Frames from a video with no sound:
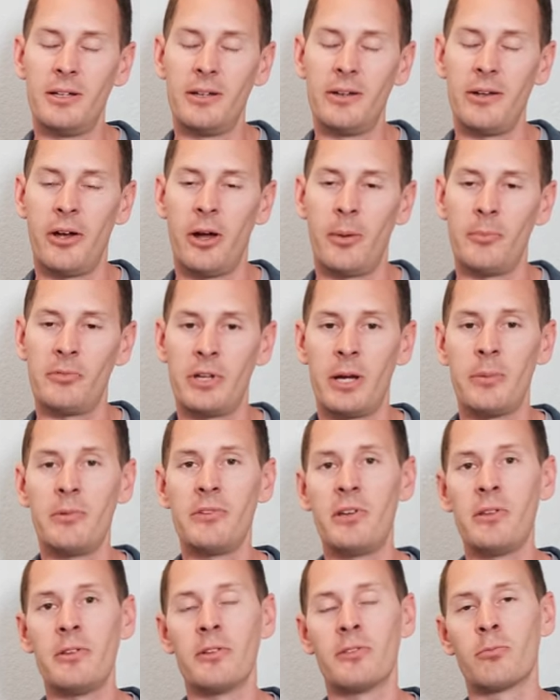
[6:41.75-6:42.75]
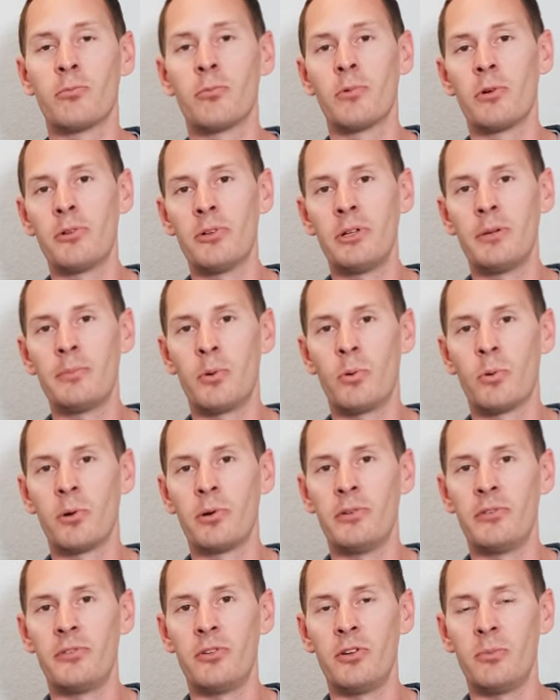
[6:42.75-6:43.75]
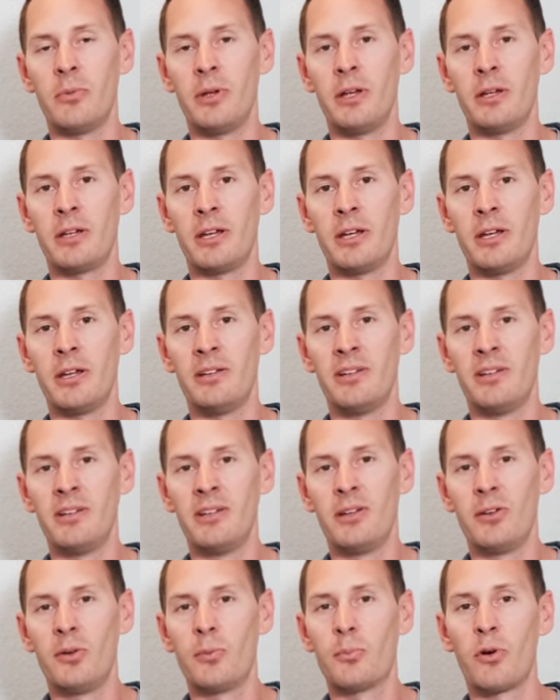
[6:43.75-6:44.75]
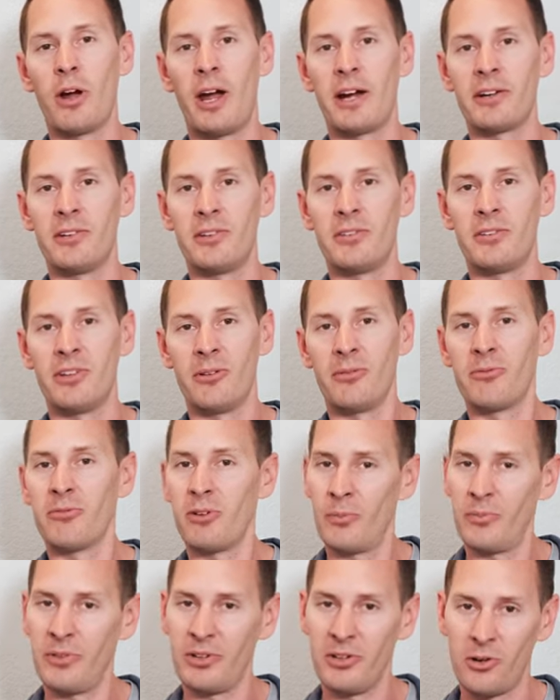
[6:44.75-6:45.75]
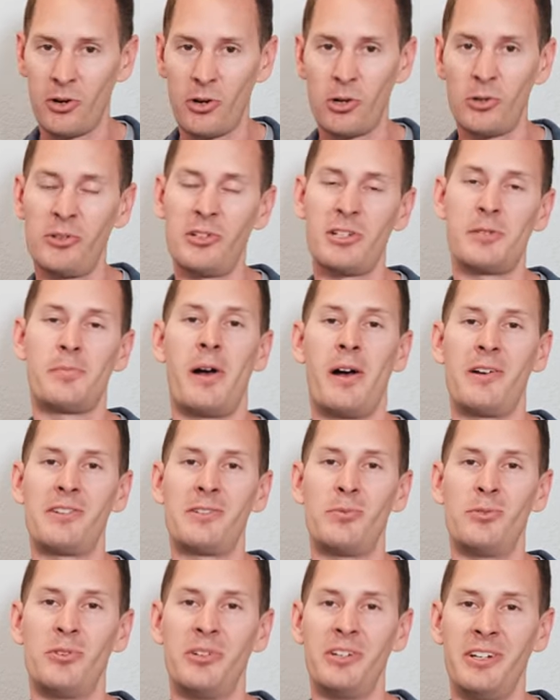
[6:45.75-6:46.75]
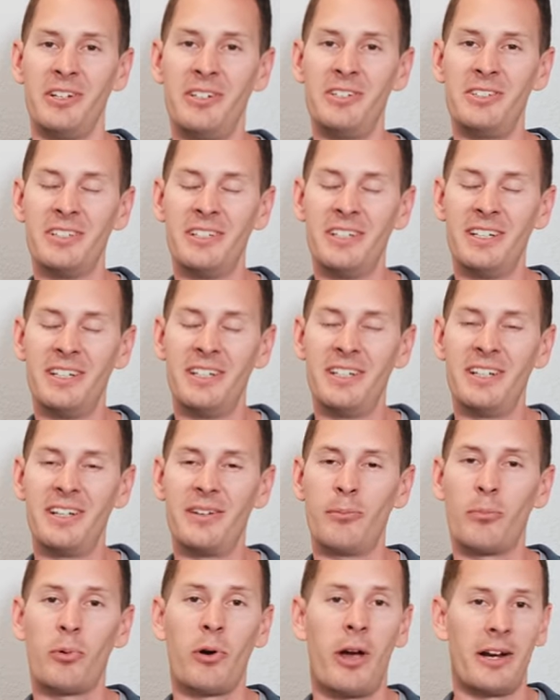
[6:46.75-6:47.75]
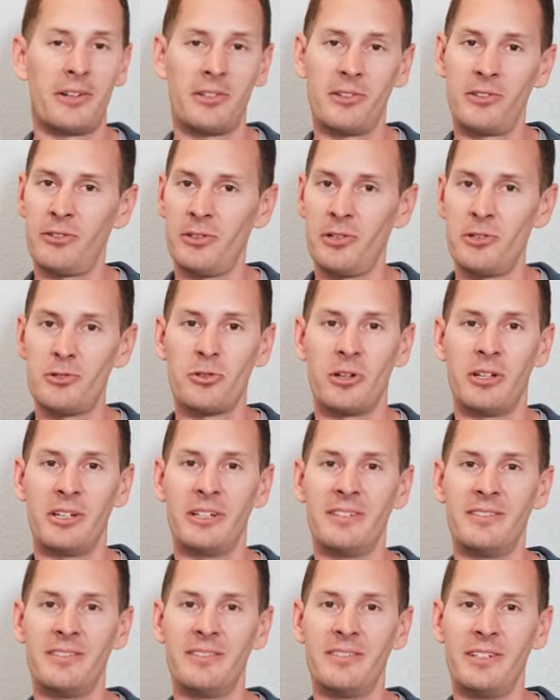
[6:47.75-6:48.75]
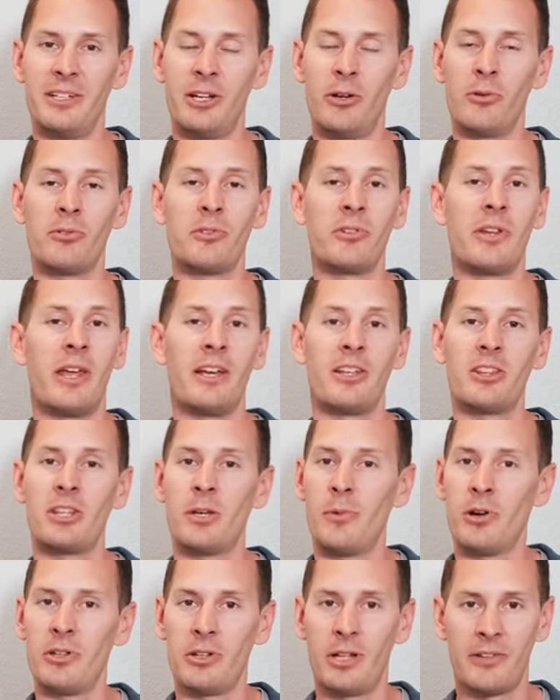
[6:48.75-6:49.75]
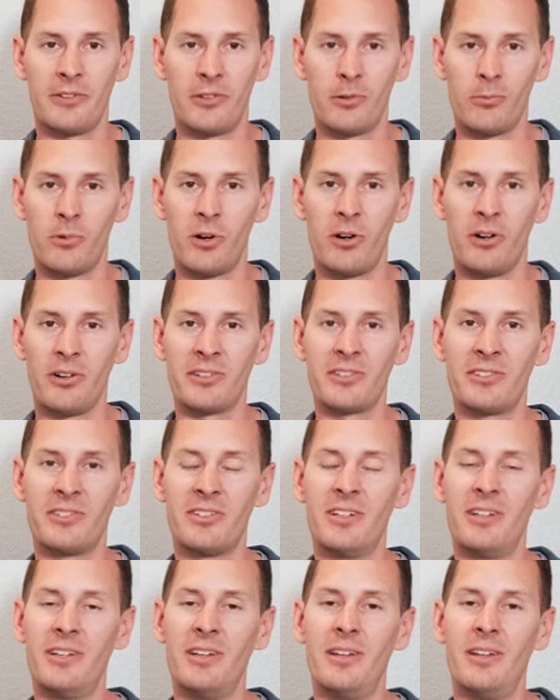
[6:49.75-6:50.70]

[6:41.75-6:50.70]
Um, so I would say that it's really important to make a practice of from the earliest possible age, practice leash training. You know, take them on lots of walks,